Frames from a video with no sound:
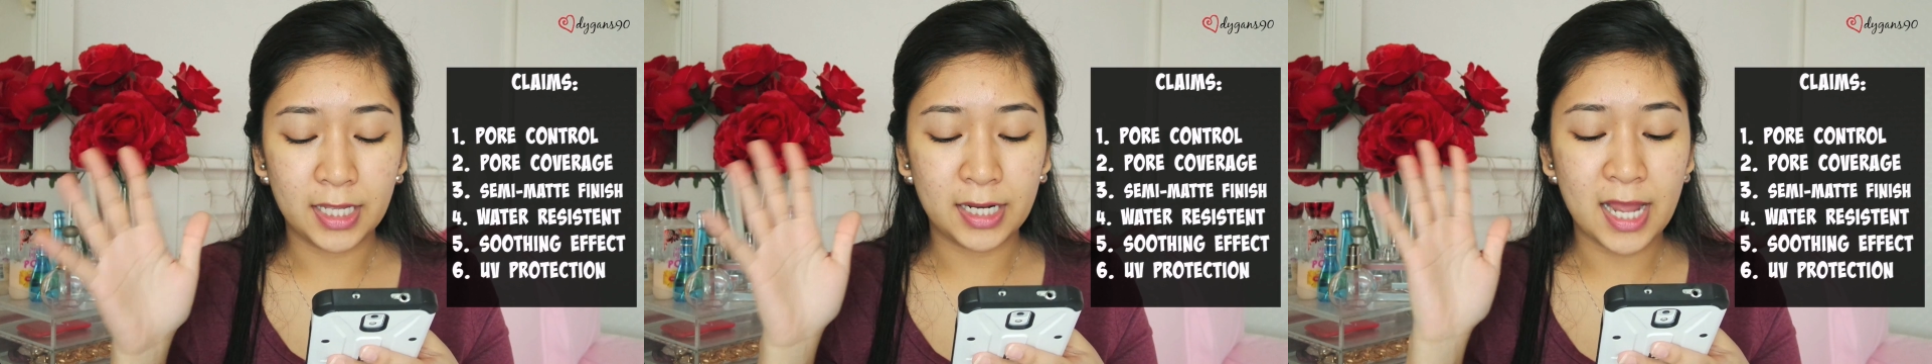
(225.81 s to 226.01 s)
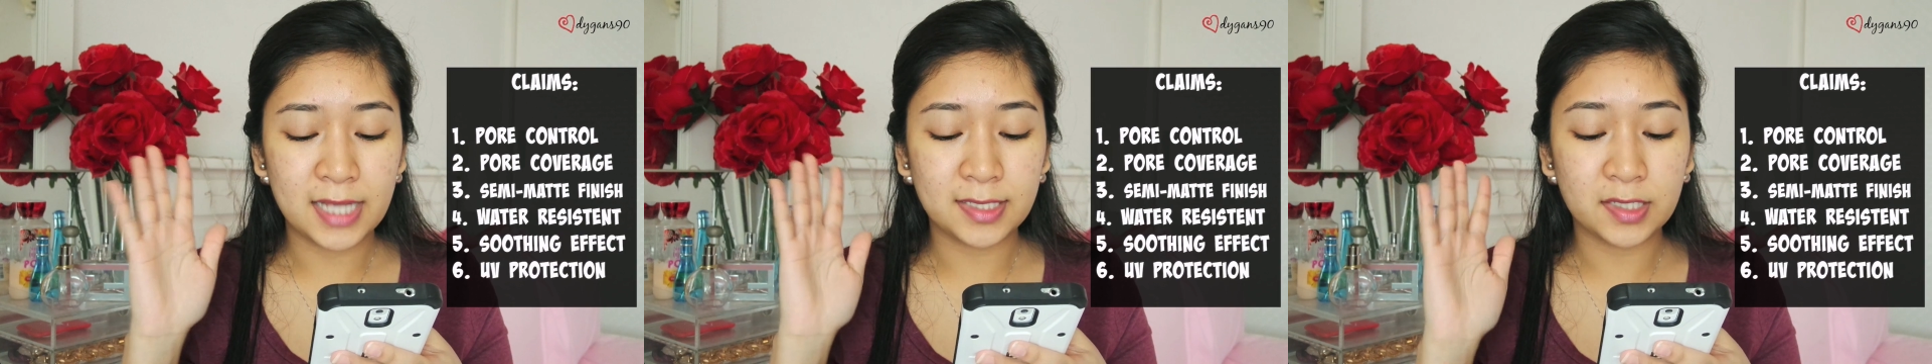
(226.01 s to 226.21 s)

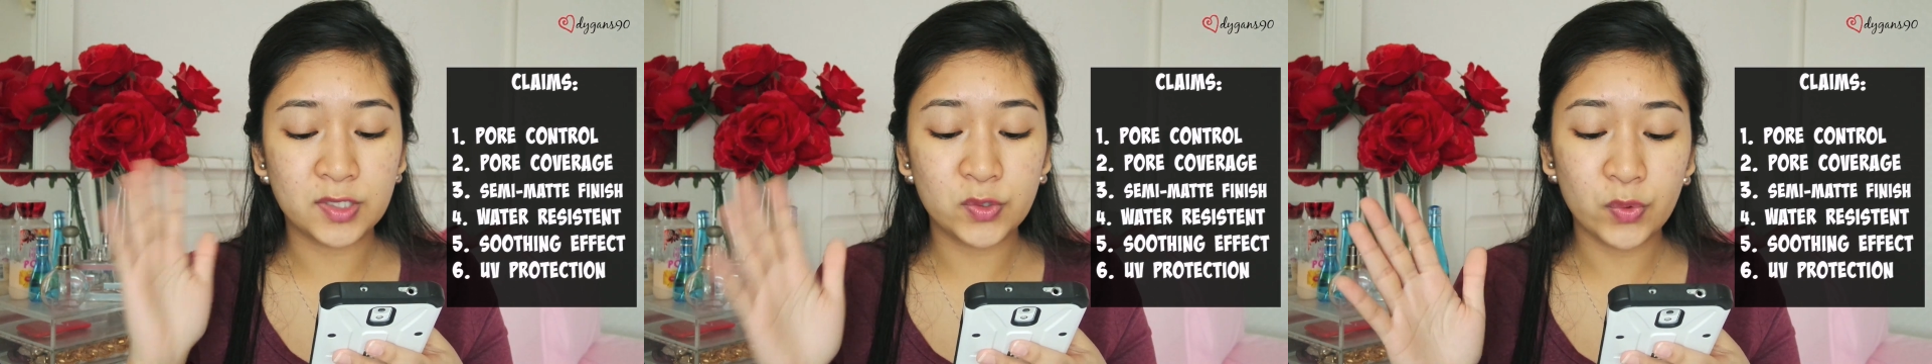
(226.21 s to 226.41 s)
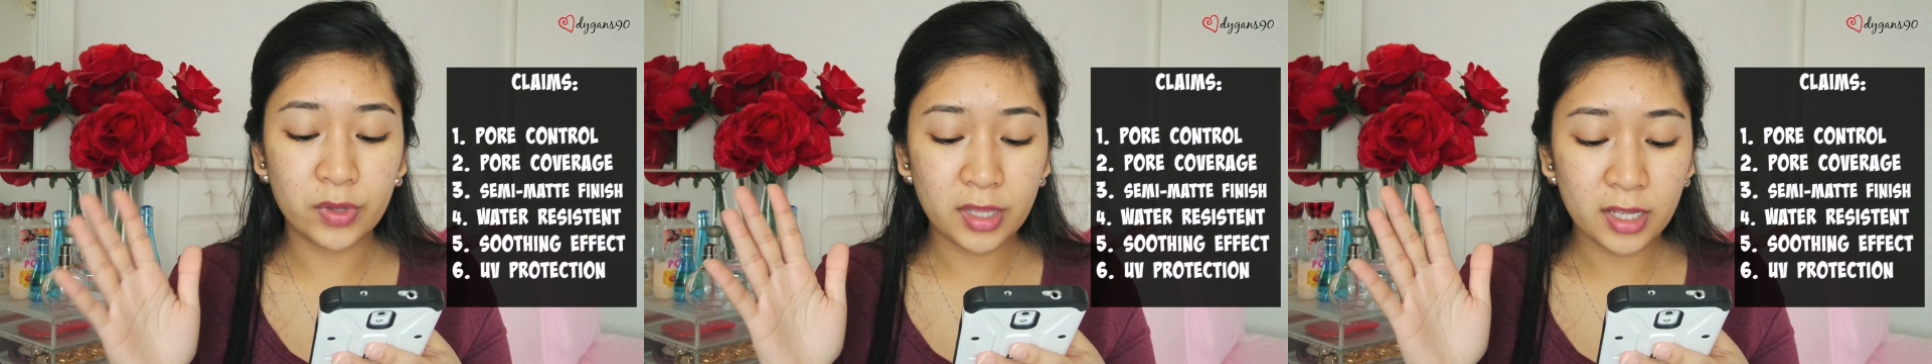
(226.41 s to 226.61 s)
it has a
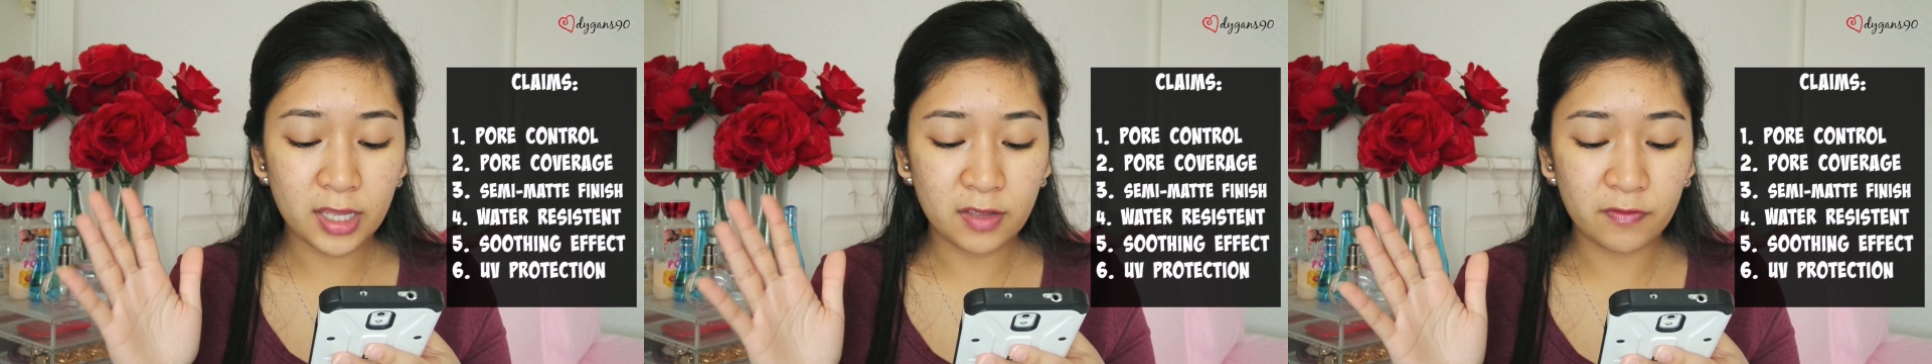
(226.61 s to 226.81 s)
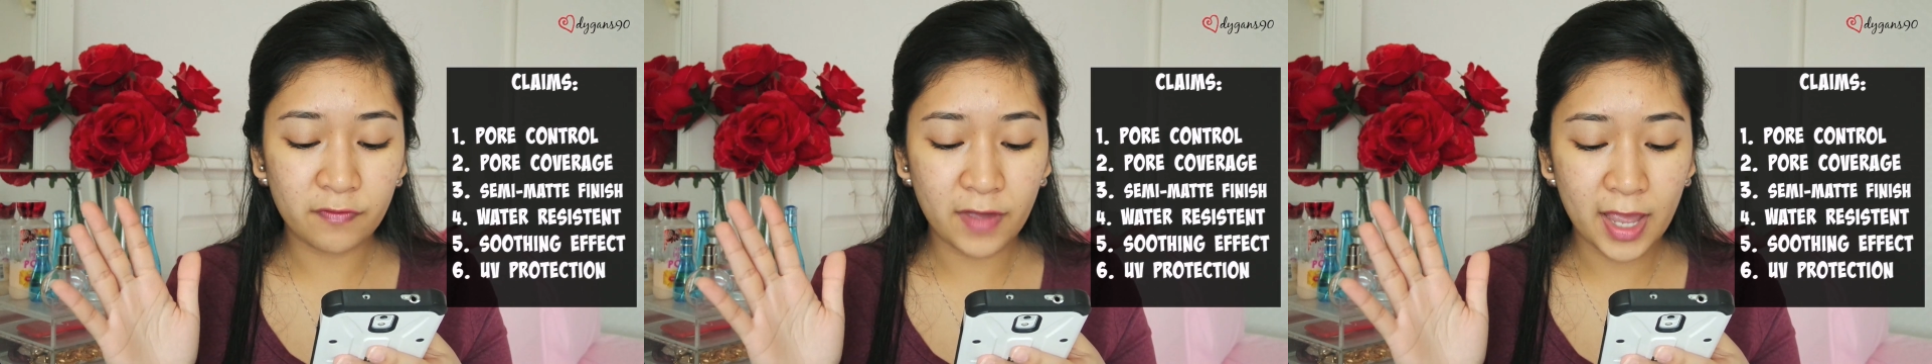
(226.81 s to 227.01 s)
soothing
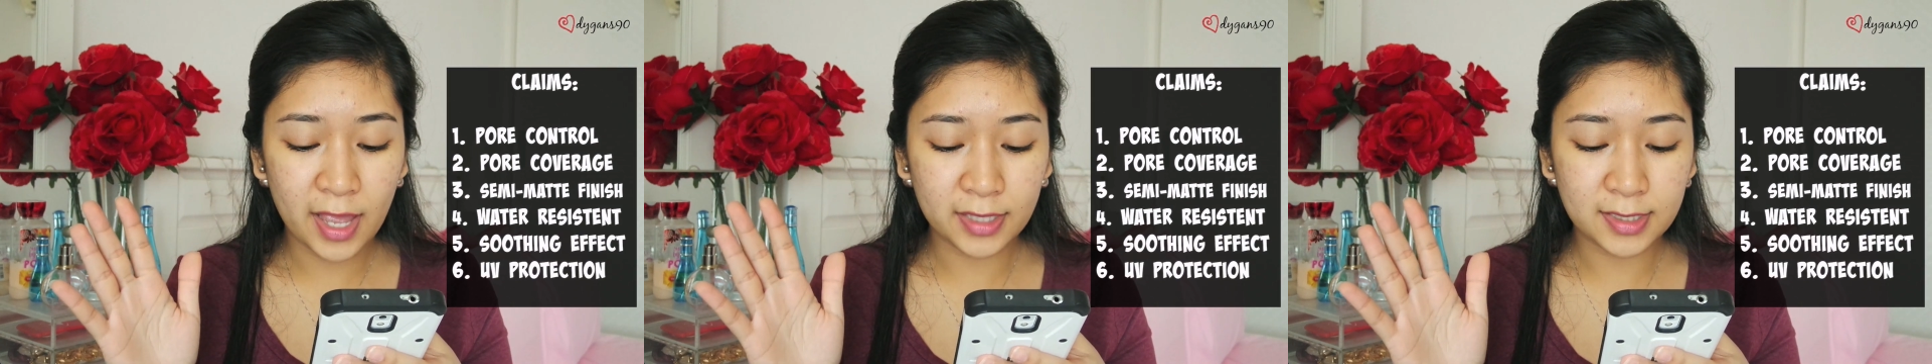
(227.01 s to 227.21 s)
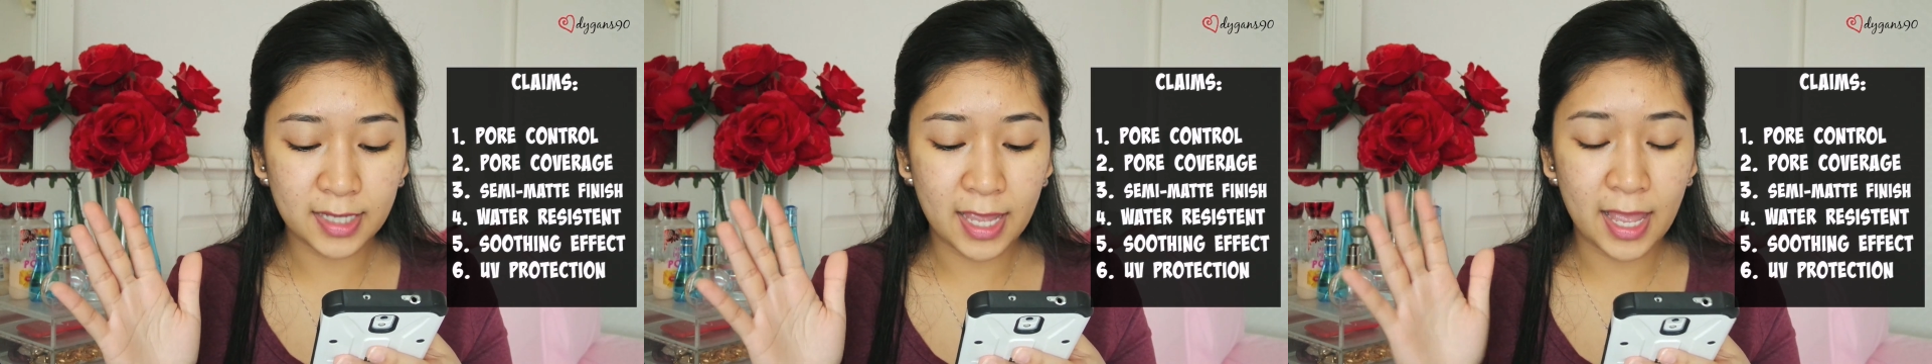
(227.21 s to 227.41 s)
effect,